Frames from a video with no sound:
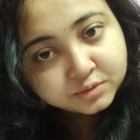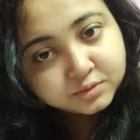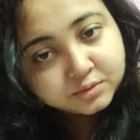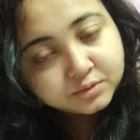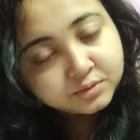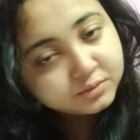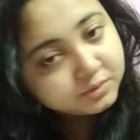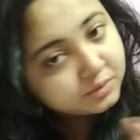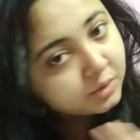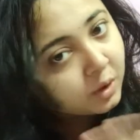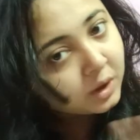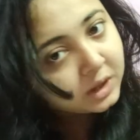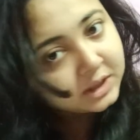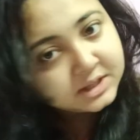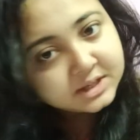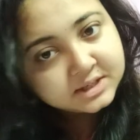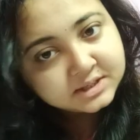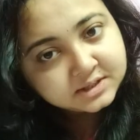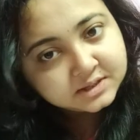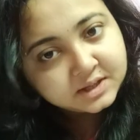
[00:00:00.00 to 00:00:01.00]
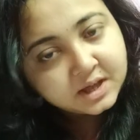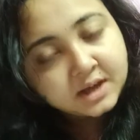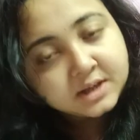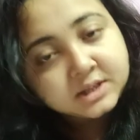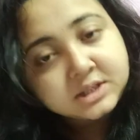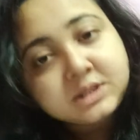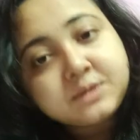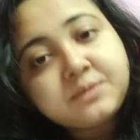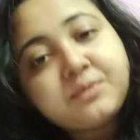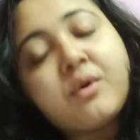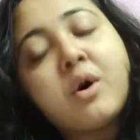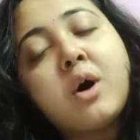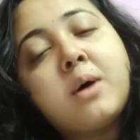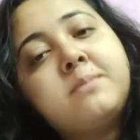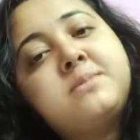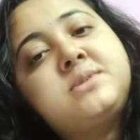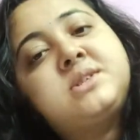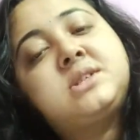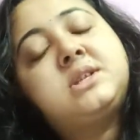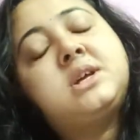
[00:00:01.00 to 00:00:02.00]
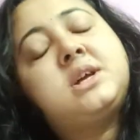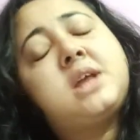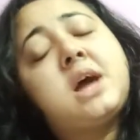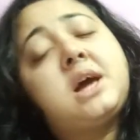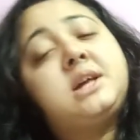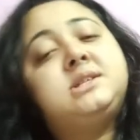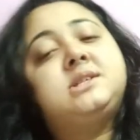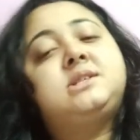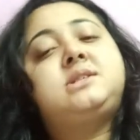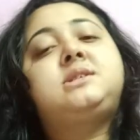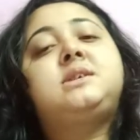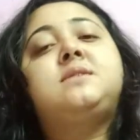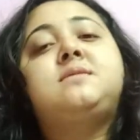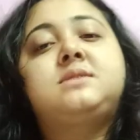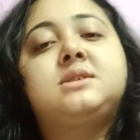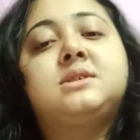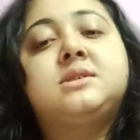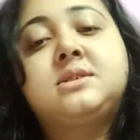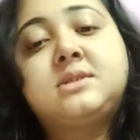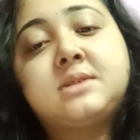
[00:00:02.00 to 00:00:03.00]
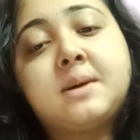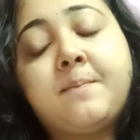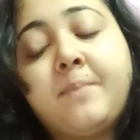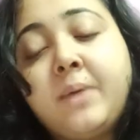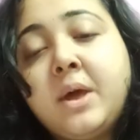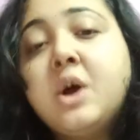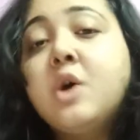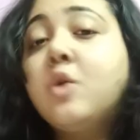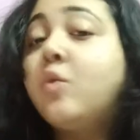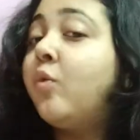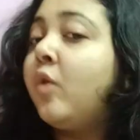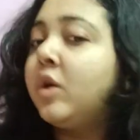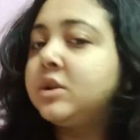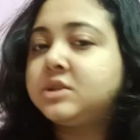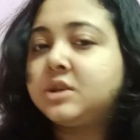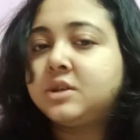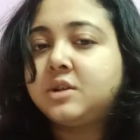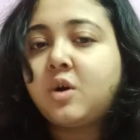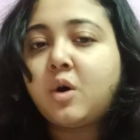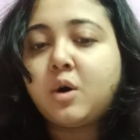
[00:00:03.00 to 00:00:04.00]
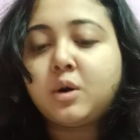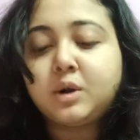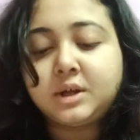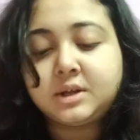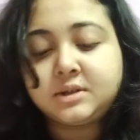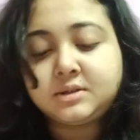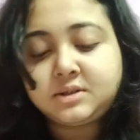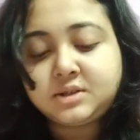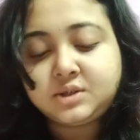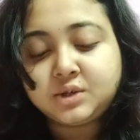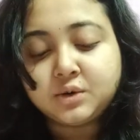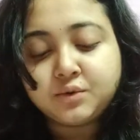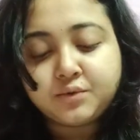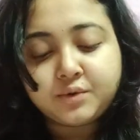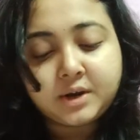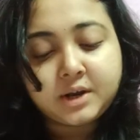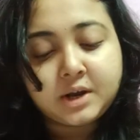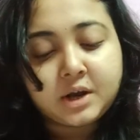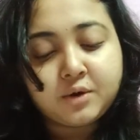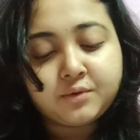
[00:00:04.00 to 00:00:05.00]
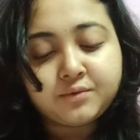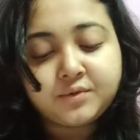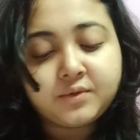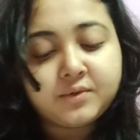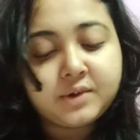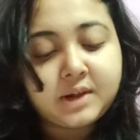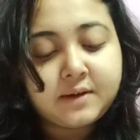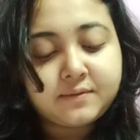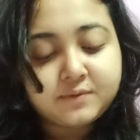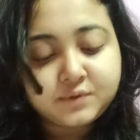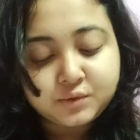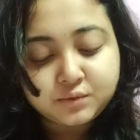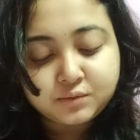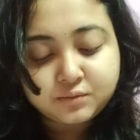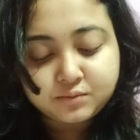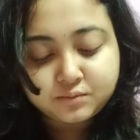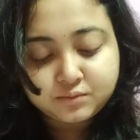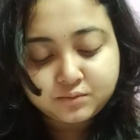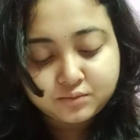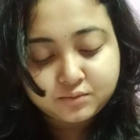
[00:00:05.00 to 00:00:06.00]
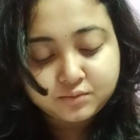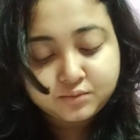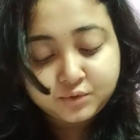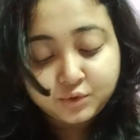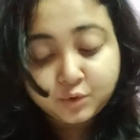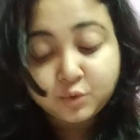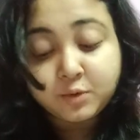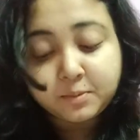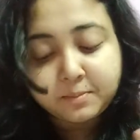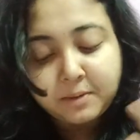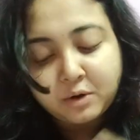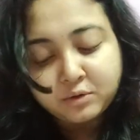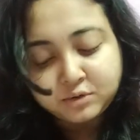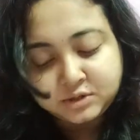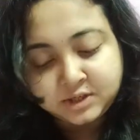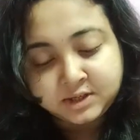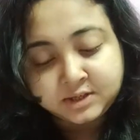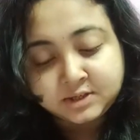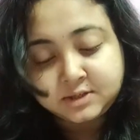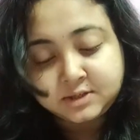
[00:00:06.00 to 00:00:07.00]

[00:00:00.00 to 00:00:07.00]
all these things forms the digestive system. What are the organs, children? Now we will have to know about it.